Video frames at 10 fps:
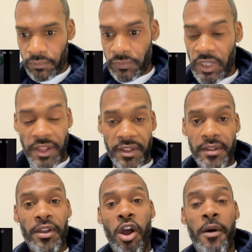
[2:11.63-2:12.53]

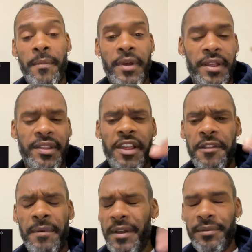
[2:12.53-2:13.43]
Because um, uh,
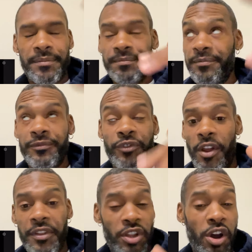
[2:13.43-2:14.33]
says uh,
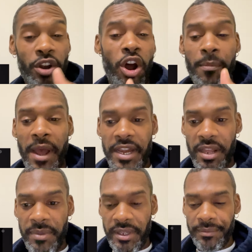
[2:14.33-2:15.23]
Frosty called Almighty
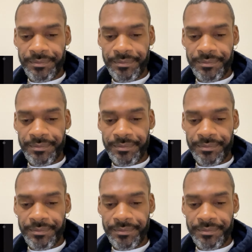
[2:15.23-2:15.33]
a B.